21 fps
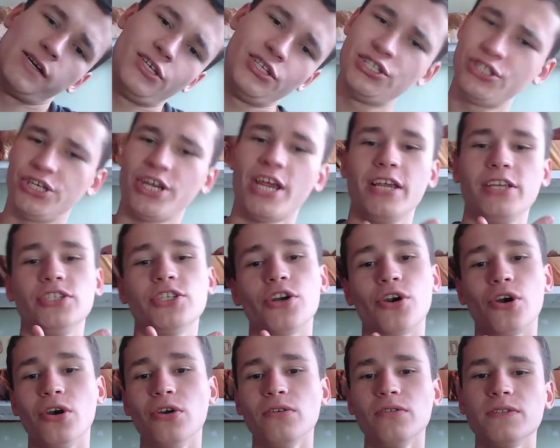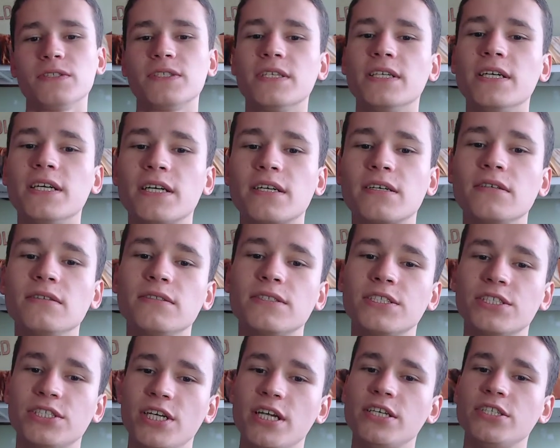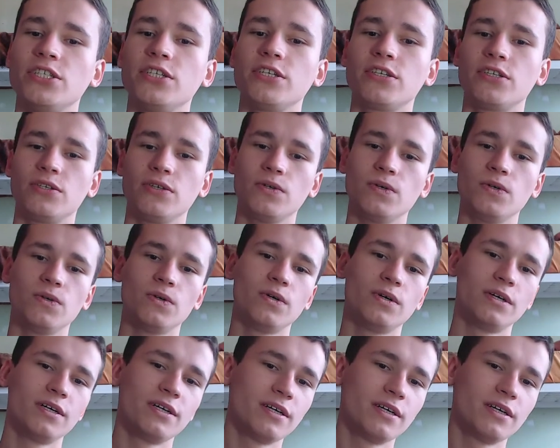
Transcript: change rules. Rules changing to...